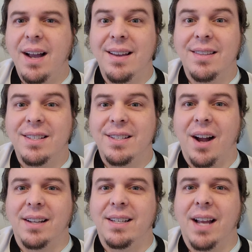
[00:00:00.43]
Hi, this is
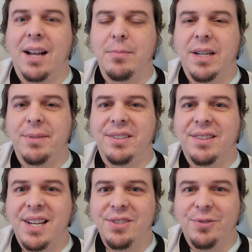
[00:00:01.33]
Hockey in Alabama.
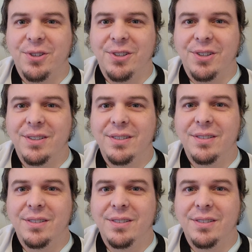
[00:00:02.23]
Thanks for